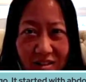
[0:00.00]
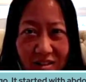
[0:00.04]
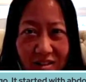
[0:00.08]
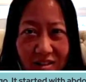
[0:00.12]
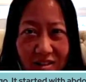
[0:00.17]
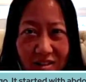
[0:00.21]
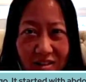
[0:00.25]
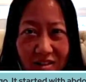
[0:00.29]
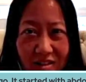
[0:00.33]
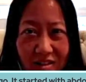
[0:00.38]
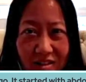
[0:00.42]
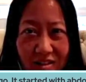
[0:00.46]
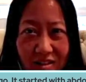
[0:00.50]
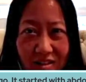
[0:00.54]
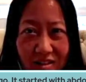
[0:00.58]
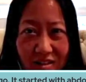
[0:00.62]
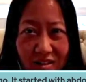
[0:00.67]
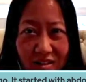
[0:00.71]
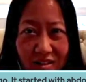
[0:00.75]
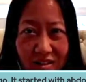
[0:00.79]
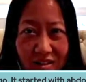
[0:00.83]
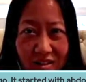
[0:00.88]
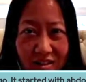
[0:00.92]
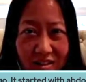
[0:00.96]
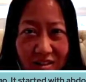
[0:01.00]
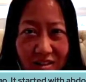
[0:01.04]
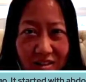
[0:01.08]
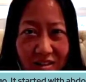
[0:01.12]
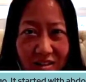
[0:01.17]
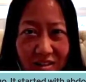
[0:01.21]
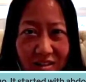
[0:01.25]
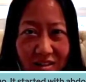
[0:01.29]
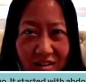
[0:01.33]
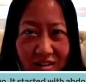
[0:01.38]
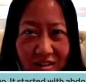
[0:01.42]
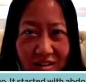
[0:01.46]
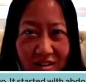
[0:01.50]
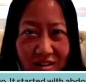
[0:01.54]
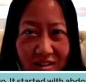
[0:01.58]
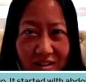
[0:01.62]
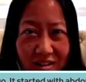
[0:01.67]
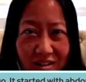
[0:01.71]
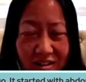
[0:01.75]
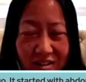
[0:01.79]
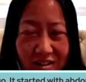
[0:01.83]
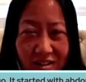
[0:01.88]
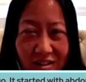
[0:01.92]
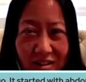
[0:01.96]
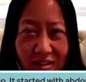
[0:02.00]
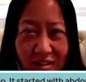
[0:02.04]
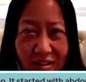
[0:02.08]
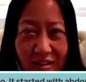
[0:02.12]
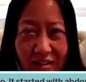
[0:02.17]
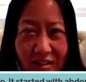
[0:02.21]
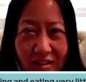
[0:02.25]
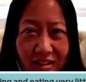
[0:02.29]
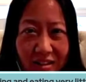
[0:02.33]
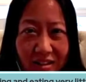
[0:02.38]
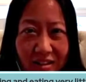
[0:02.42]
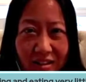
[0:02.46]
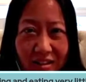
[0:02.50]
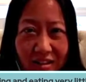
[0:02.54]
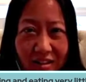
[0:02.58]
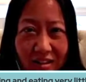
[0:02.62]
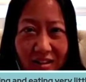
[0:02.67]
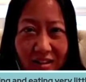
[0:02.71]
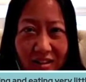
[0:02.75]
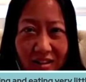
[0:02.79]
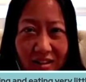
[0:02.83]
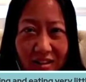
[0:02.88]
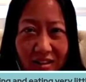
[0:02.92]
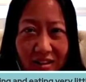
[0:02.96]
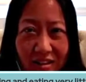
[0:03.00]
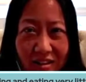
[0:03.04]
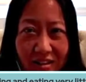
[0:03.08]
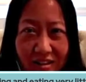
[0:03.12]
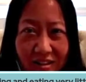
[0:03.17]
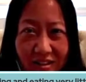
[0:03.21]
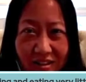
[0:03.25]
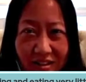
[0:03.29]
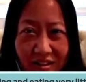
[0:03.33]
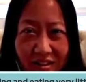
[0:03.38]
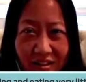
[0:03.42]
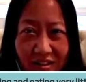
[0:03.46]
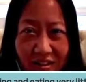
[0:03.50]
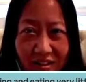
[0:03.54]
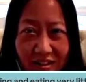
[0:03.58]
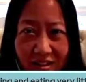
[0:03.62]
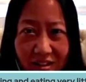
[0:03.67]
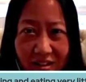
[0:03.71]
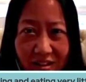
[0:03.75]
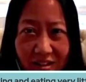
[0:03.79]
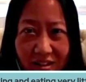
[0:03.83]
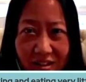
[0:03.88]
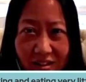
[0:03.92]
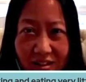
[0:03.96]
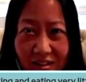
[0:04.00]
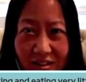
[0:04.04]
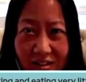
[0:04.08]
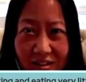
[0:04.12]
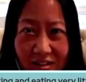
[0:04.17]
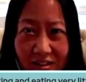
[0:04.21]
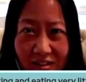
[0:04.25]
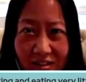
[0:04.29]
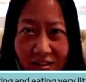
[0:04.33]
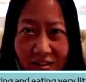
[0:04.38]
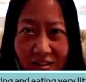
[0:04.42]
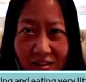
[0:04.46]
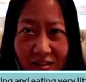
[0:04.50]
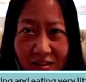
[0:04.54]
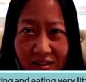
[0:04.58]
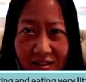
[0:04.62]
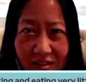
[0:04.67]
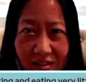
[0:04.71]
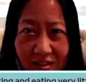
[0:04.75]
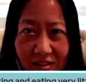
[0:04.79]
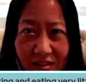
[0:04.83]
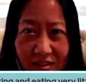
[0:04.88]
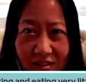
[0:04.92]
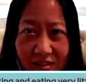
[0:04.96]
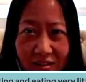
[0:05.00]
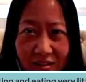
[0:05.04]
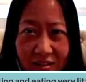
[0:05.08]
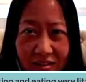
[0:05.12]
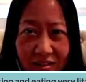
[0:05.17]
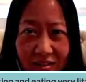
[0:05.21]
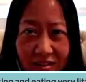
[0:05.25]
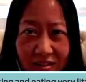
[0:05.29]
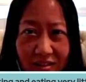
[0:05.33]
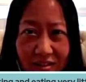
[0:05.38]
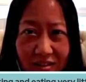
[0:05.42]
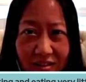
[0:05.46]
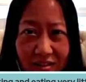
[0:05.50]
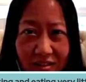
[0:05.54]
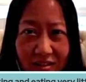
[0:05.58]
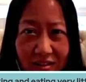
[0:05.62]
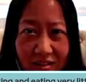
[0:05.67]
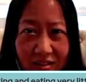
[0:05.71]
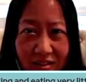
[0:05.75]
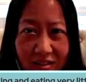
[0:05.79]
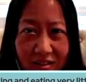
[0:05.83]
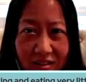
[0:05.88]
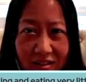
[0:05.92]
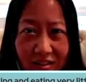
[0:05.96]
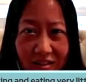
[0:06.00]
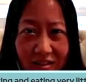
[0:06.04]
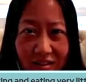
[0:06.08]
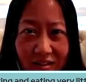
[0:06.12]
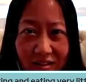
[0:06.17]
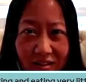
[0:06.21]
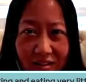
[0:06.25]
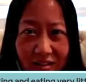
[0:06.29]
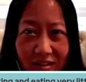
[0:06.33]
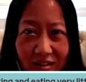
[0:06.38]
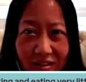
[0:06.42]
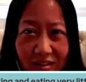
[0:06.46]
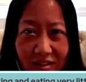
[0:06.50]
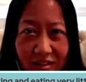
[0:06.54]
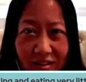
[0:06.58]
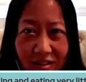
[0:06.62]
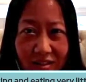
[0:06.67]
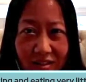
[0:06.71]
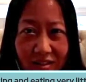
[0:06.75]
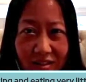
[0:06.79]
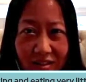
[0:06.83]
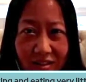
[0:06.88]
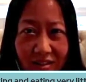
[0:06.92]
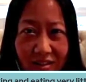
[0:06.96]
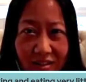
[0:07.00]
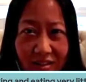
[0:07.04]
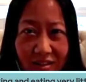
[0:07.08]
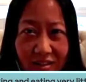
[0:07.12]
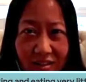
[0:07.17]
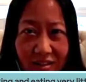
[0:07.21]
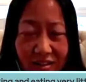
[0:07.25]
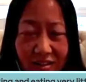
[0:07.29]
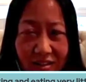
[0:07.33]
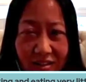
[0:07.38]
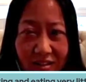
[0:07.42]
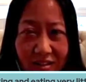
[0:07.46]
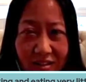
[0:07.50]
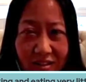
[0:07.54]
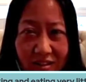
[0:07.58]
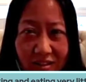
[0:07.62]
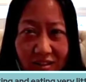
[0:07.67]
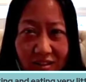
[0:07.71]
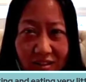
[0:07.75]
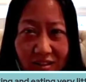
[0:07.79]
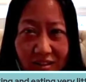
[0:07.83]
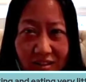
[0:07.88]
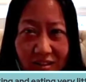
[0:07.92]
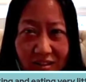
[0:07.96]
[no speech]